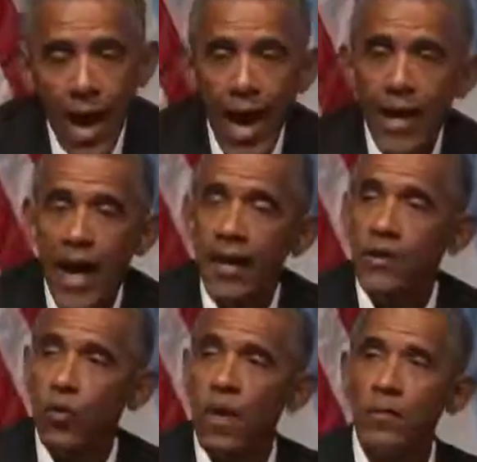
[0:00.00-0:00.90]
and
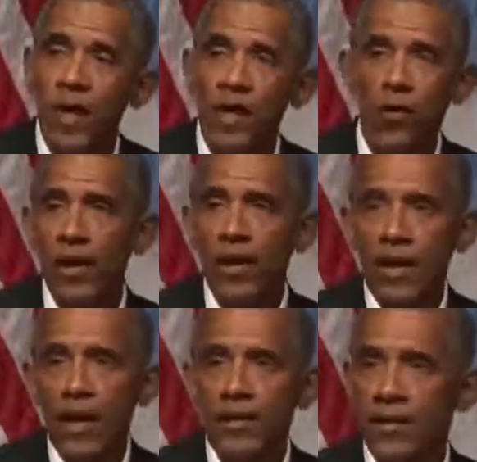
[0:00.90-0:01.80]
it's one, by the way,
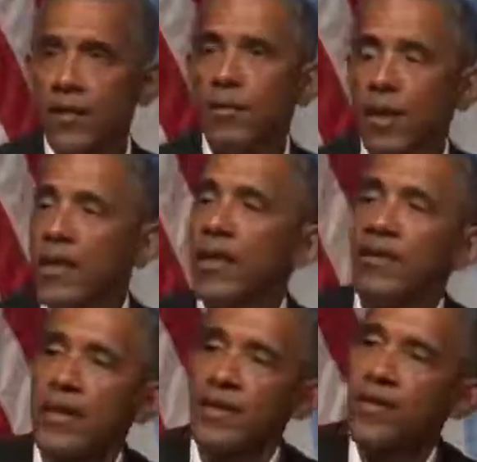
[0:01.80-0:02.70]
that I still
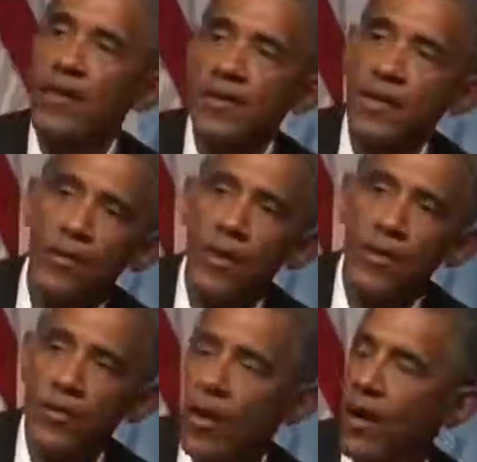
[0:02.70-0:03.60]
believe, in the sense that when
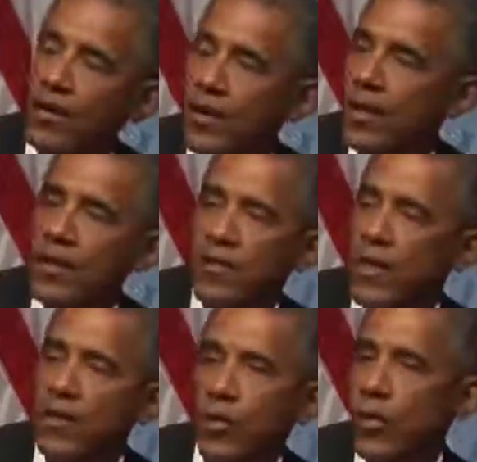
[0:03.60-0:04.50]
you talk to
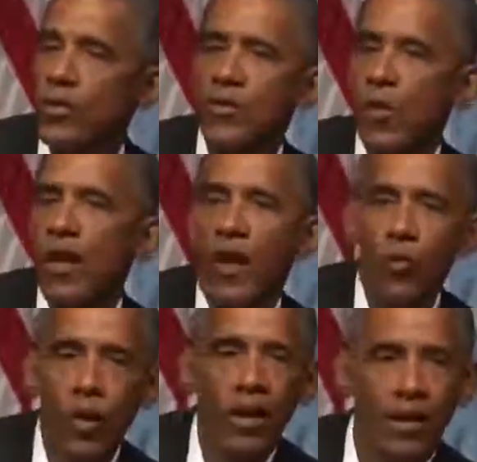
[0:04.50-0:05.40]
individuals
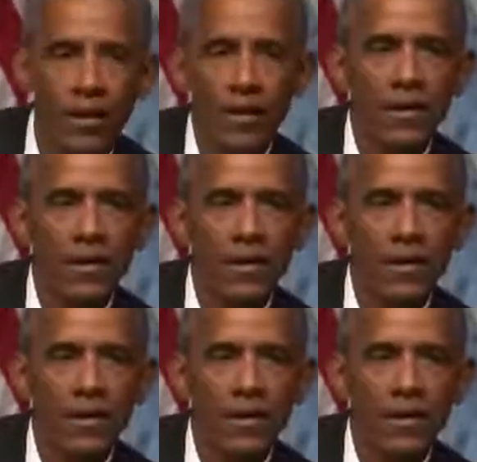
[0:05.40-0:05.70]
one-on-one,